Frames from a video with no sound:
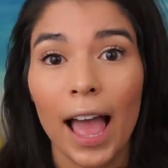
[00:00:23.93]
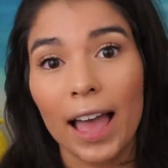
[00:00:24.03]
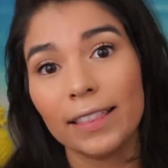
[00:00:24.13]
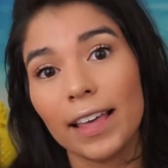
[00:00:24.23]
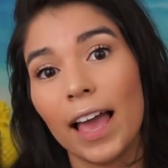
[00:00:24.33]

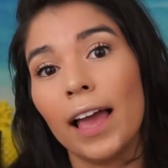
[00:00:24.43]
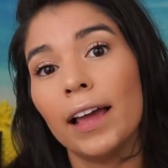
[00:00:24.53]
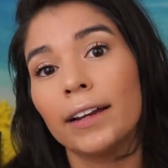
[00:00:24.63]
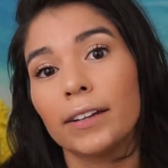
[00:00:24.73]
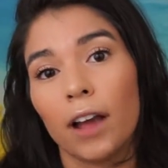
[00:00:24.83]
and
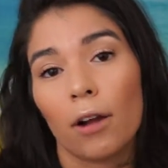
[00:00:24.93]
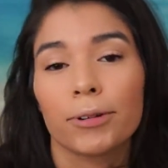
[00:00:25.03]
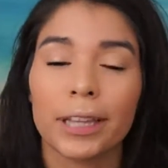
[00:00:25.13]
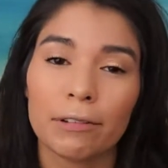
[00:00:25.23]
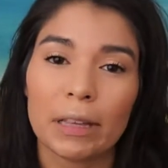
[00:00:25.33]
then got
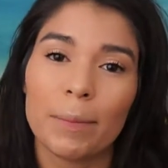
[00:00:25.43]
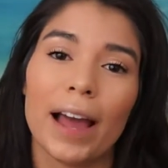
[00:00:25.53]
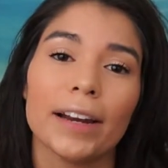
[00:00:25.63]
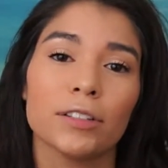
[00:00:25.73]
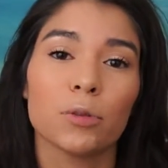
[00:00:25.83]
really
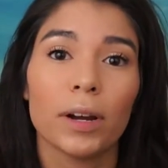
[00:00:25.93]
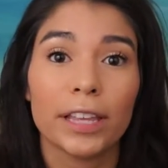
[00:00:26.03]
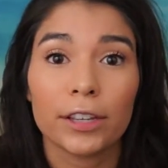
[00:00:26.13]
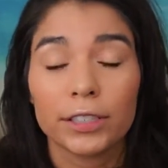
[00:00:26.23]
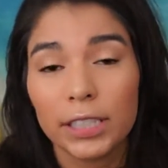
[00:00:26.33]
bad in
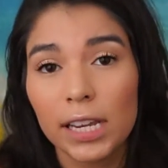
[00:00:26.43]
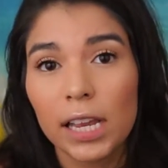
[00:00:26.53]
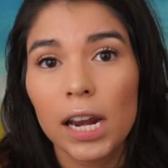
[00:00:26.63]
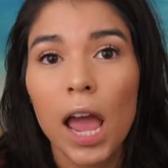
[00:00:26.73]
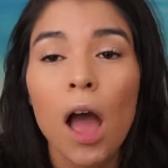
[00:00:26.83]

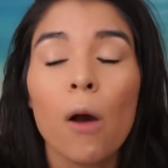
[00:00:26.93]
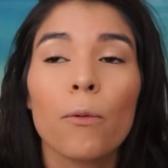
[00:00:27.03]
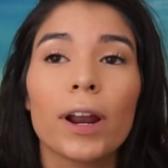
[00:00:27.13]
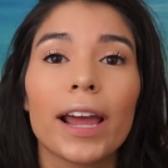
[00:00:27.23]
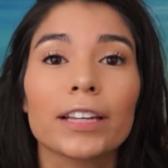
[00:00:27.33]
2013
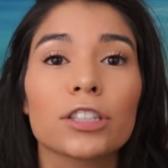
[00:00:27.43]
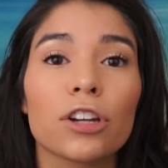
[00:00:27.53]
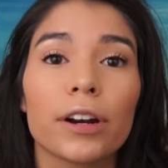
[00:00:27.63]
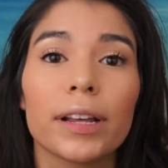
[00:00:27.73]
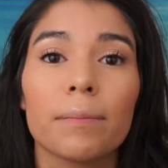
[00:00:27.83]
when I
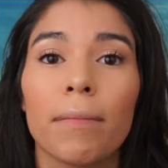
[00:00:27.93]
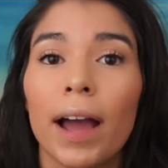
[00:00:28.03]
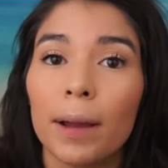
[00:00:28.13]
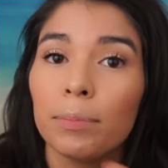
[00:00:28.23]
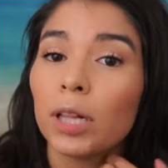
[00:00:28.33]
started
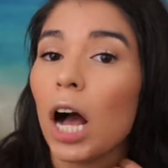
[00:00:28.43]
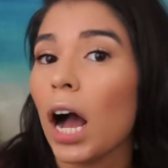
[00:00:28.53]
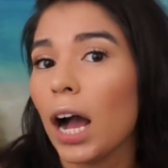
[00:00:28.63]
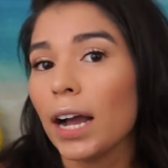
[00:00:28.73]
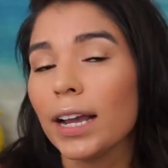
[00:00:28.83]
my
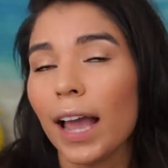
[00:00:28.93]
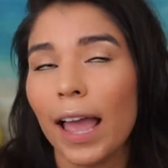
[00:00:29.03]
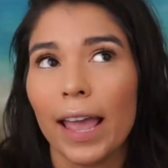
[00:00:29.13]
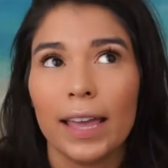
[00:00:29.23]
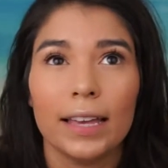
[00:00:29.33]
blog
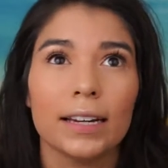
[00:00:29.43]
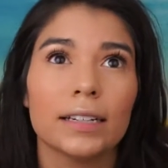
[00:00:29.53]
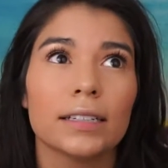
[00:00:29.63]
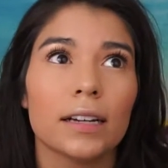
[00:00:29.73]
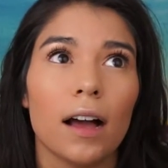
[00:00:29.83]

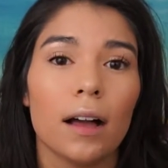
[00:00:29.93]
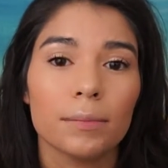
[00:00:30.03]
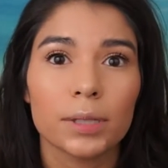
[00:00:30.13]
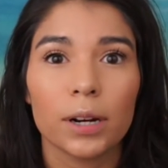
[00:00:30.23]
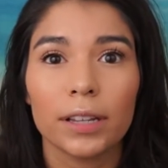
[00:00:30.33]
and
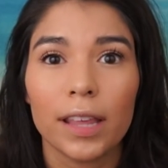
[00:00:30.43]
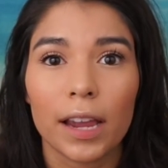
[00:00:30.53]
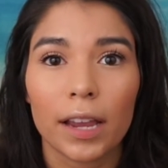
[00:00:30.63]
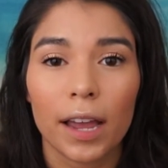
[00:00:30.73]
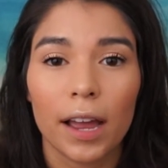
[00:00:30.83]
started
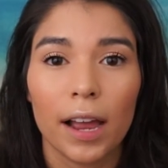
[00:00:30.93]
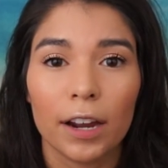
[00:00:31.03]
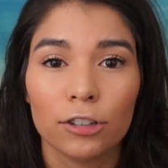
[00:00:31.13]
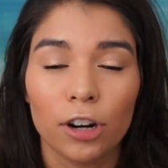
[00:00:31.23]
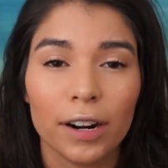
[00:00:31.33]
like
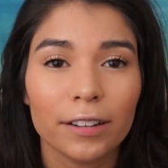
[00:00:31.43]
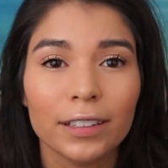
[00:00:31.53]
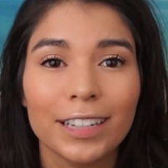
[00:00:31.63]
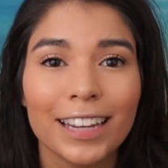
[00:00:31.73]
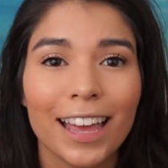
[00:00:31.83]

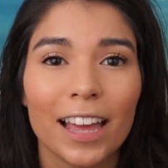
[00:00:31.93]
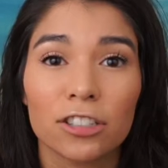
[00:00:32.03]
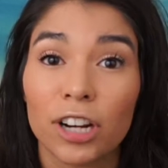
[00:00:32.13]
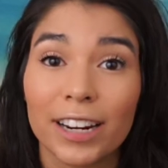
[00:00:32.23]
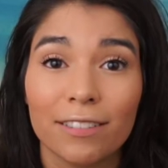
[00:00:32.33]
chronicling it
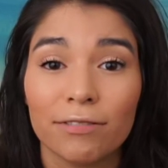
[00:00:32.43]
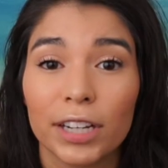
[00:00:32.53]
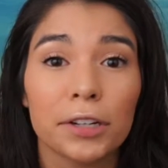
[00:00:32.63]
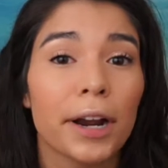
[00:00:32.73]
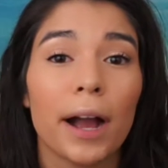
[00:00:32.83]
and trying to
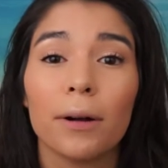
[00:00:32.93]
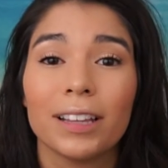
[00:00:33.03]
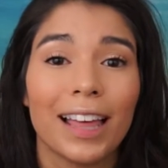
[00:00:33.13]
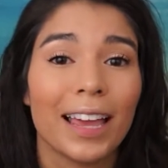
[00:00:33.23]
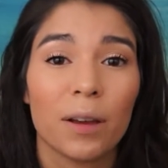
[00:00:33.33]
figure
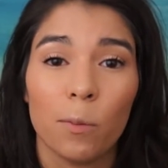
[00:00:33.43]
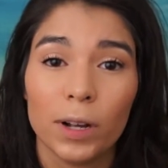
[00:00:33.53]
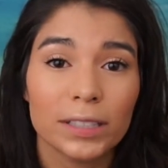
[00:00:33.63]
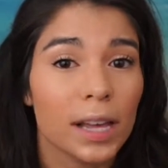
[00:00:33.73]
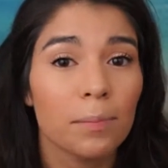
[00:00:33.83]
out like
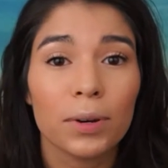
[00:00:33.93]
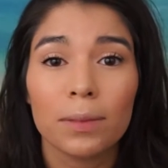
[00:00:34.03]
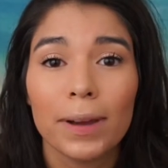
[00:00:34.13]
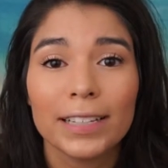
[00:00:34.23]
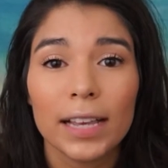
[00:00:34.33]
what's up
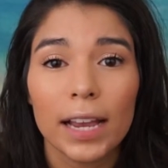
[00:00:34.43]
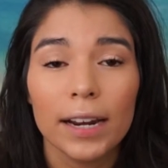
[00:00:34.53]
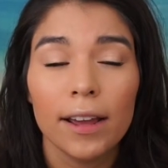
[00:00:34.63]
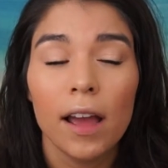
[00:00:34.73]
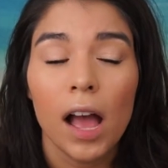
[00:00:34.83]
with my skin.